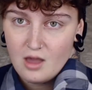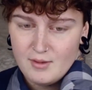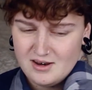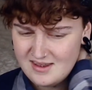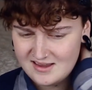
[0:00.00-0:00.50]
I
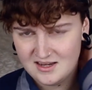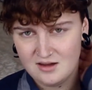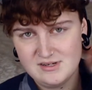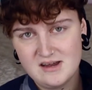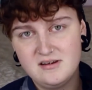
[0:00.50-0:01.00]
mean, that's
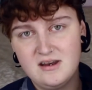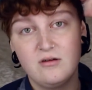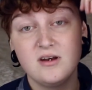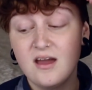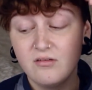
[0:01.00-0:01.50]
come down now
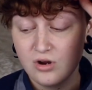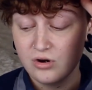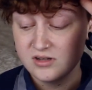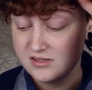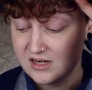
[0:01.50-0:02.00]
and I haven't
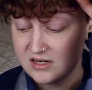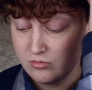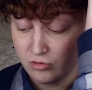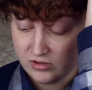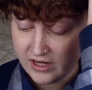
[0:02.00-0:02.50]
noticed any
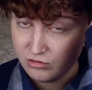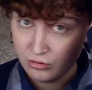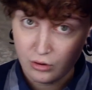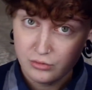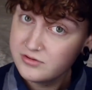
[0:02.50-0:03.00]
more like
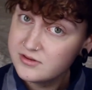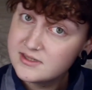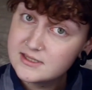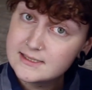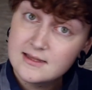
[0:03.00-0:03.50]
growth
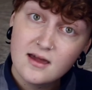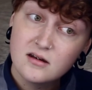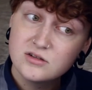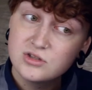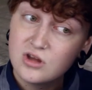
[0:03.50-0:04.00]
since
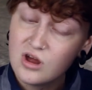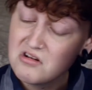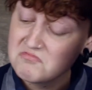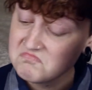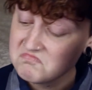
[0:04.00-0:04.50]
then, so.